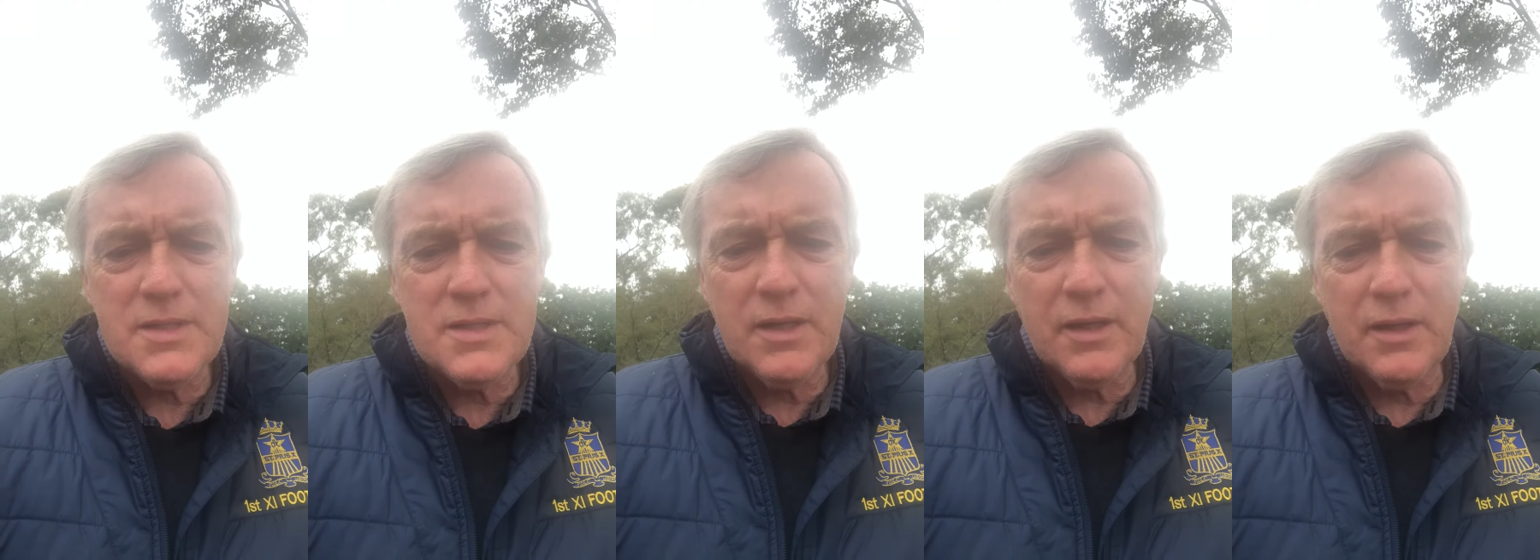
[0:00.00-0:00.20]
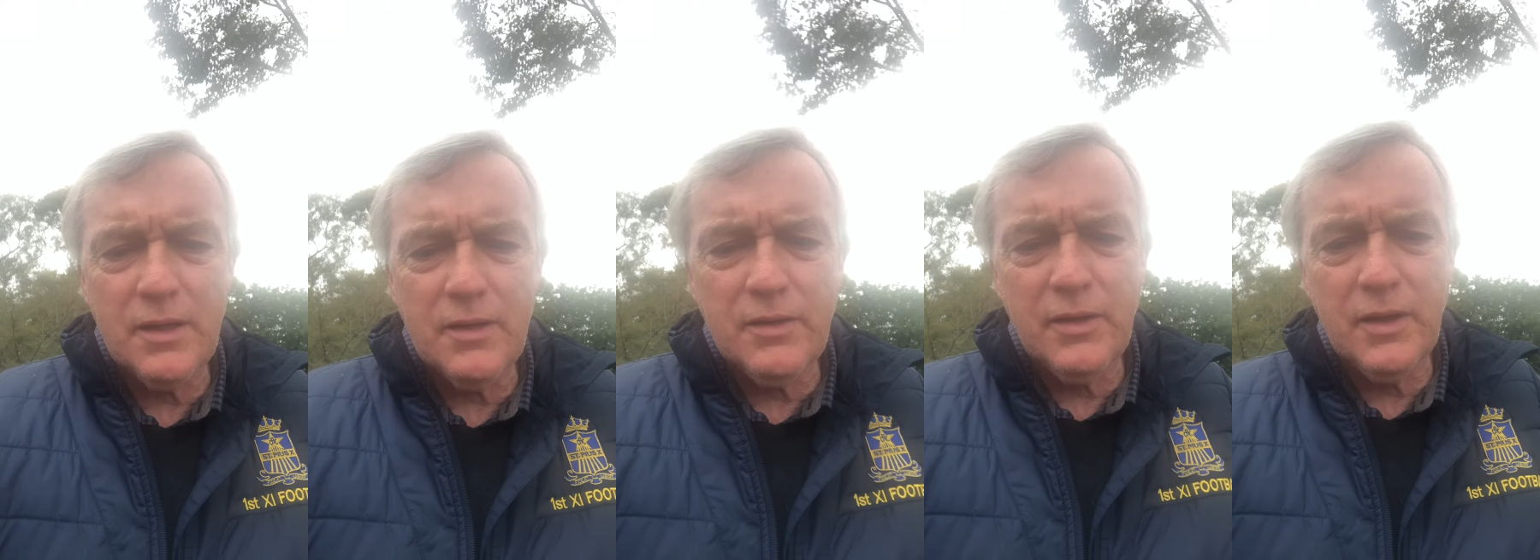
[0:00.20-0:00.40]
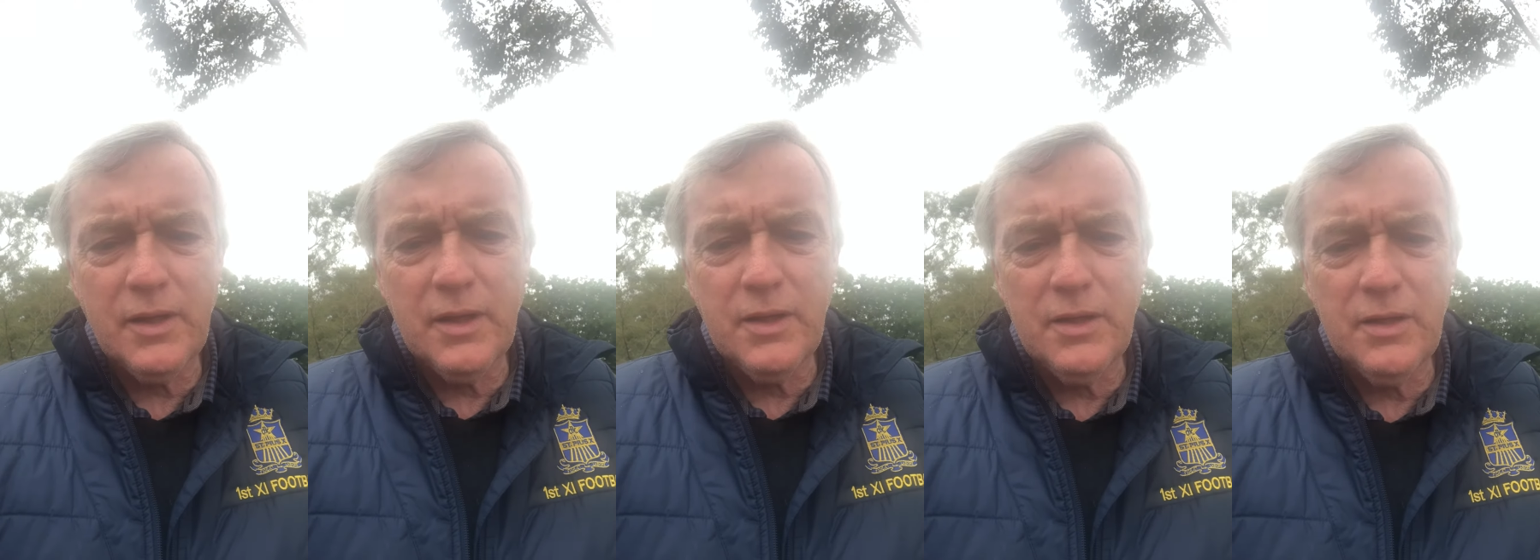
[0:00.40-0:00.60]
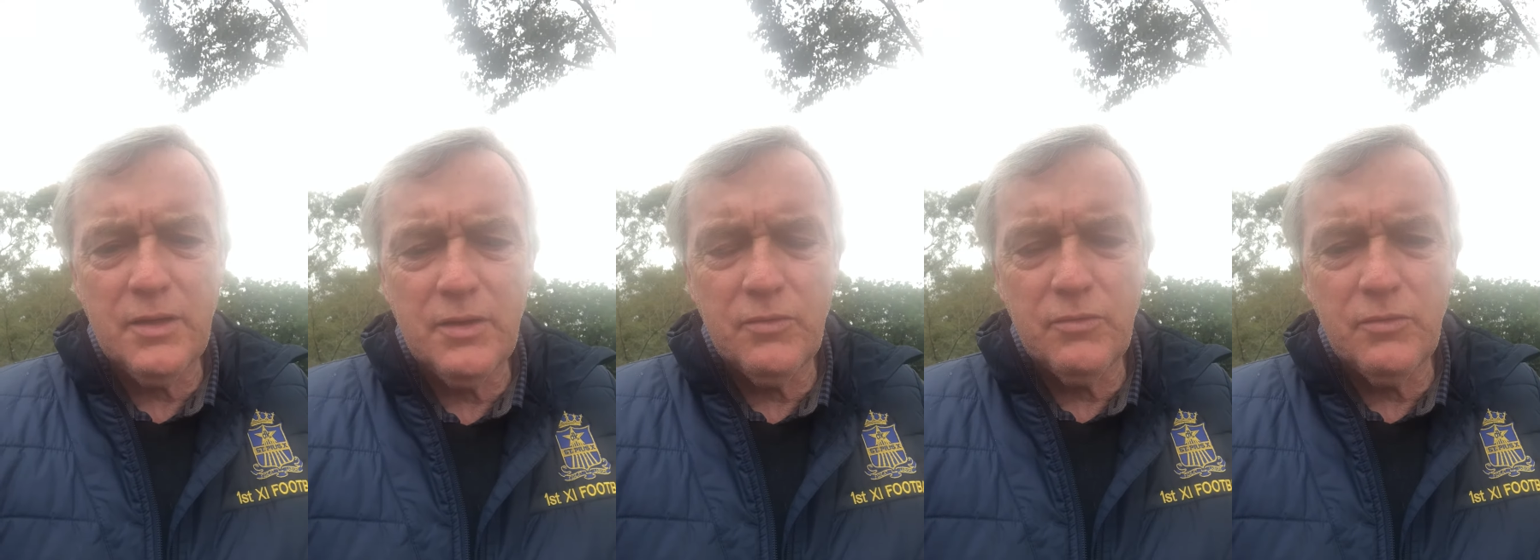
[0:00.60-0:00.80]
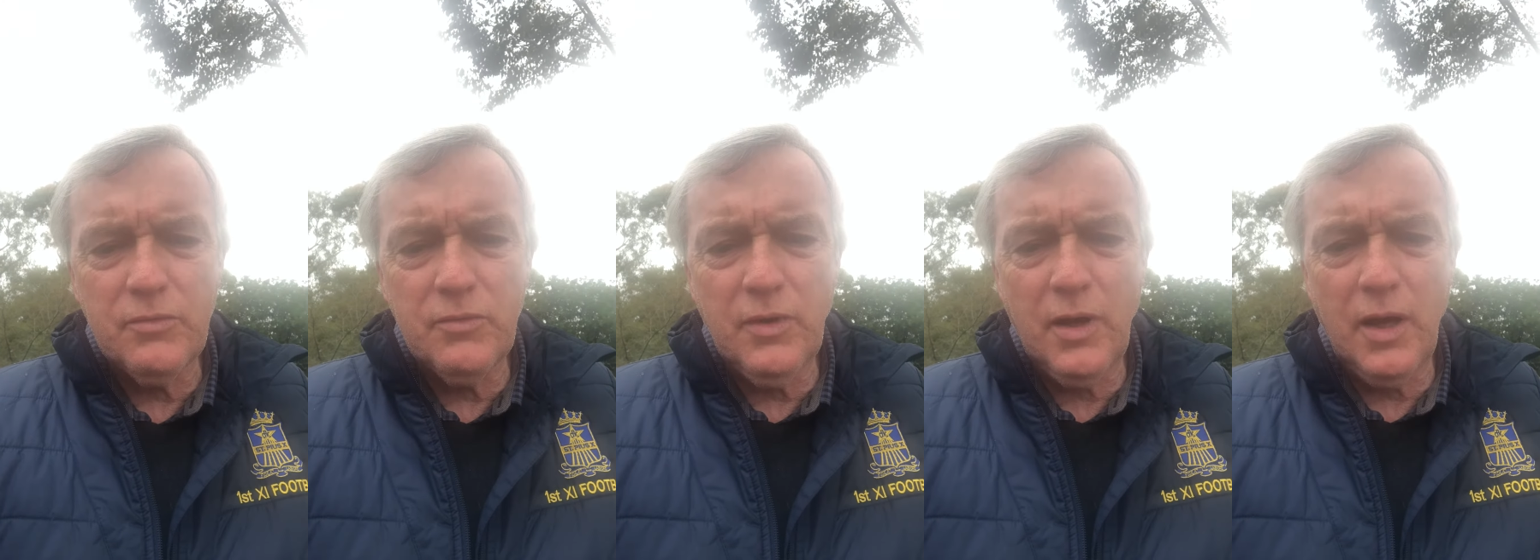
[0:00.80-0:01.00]
that the
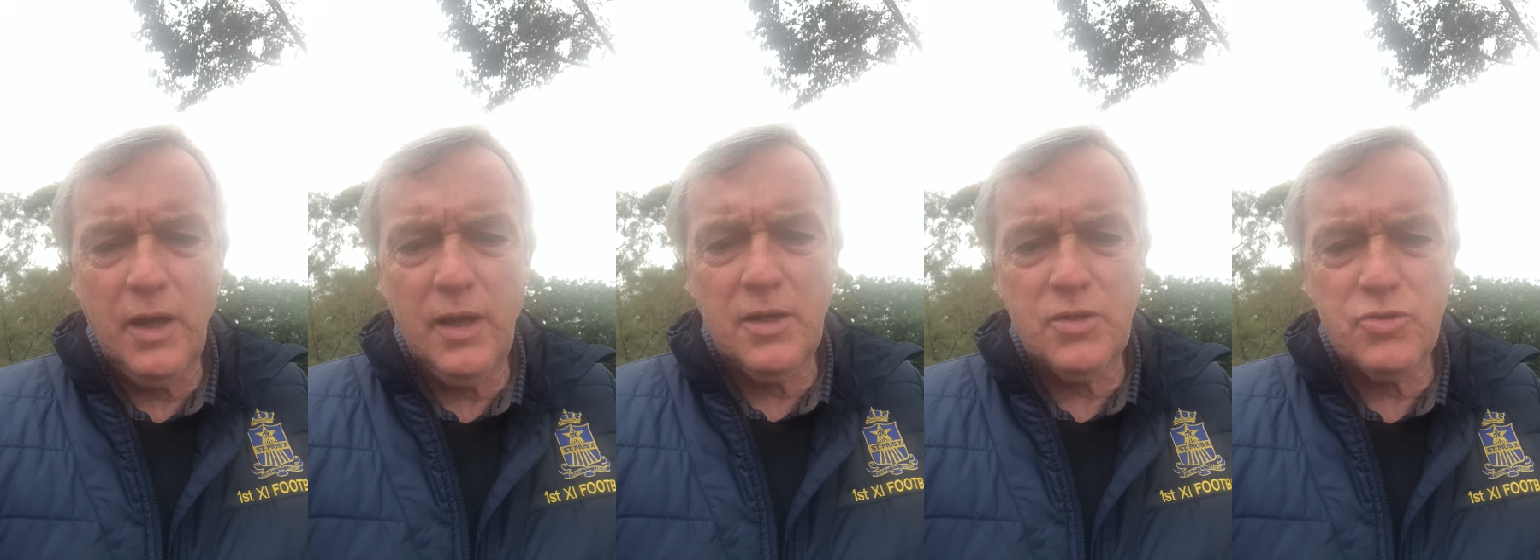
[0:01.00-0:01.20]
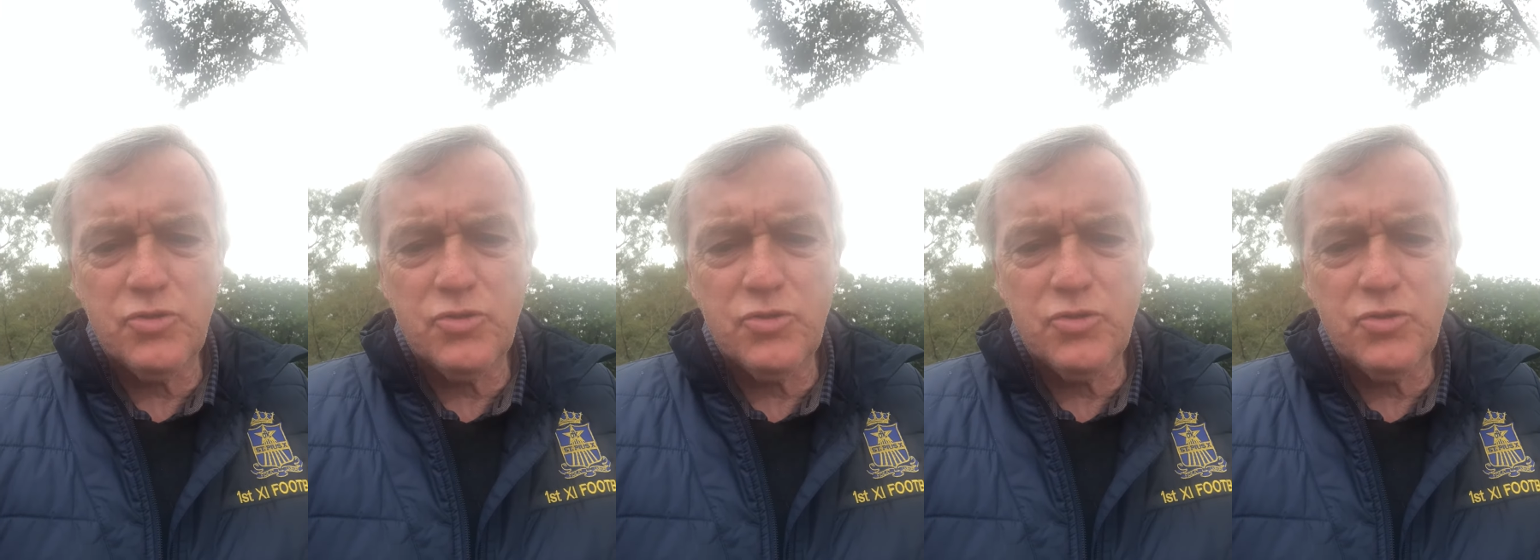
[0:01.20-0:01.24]
uh,